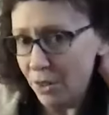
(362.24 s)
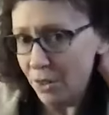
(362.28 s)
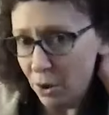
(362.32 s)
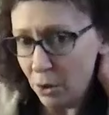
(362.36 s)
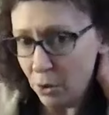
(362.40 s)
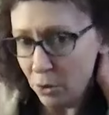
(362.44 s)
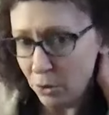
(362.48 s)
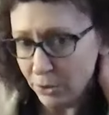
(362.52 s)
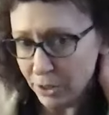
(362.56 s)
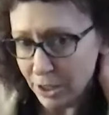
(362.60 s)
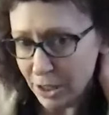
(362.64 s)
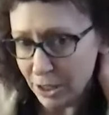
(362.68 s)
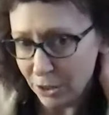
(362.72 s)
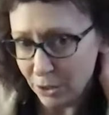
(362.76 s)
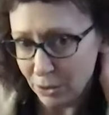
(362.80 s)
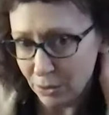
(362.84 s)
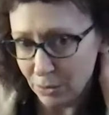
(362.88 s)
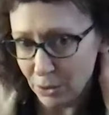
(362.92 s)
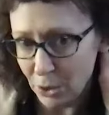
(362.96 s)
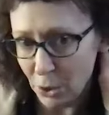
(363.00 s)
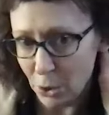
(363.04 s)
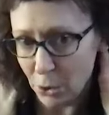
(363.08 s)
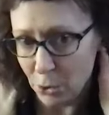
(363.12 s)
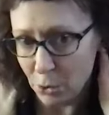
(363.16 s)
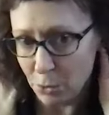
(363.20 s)
the whole
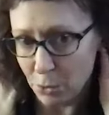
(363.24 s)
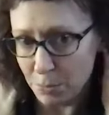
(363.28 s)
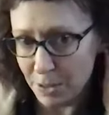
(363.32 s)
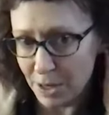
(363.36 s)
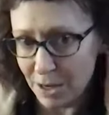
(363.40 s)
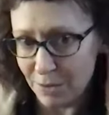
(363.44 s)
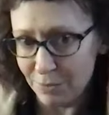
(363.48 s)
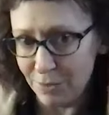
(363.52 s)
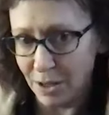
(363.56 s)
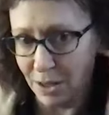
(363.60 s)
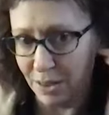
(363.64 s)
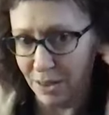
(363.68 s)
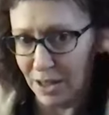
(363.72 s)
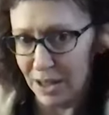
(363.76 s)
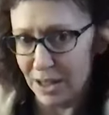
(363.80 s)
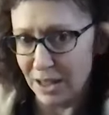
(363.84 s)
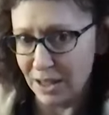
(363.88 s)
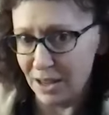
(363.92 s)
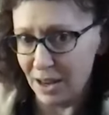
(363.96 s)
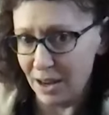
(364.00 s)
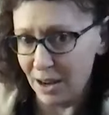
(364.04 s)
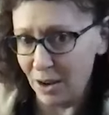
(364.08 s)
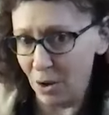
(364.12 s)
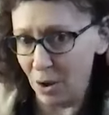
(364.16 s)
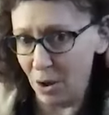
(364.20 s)
earlobe and
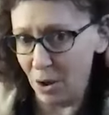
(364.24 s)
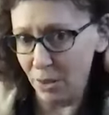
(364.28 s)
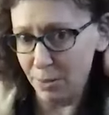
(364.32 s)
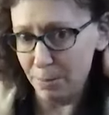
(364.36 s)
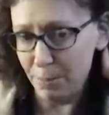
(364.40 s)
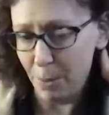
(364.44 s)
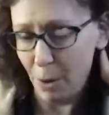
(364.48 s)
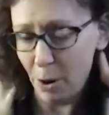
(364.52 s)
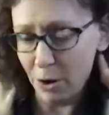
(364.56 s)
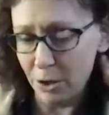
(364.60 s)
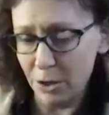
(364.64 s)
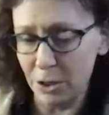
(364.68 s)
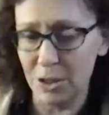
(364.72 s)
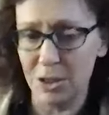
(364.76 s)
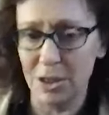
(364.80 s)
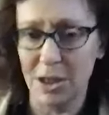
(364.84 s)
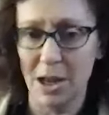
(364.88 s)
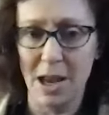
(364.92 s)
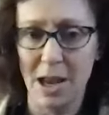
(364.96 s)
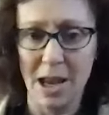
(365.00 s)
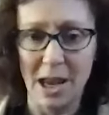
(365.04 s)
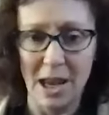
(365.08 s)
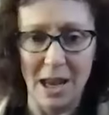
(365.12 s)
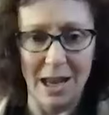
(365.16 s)
everything, all the parts